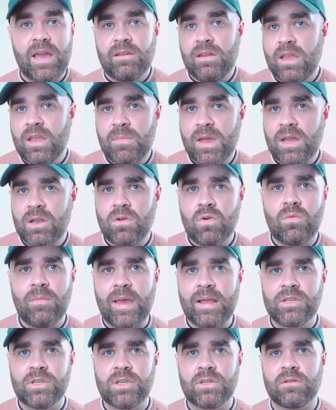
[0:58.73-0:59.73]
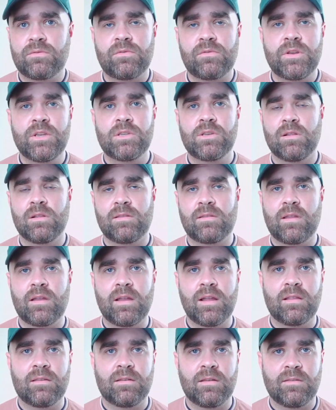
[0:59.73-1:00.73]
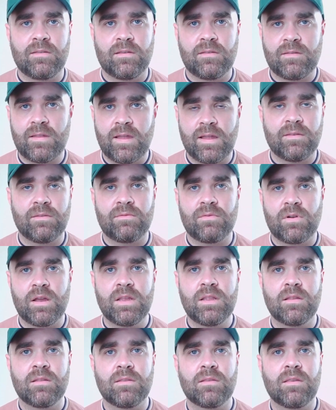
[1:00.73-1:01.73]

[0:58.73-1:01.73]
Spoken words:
he made no mention of regional styles in his extensive writings.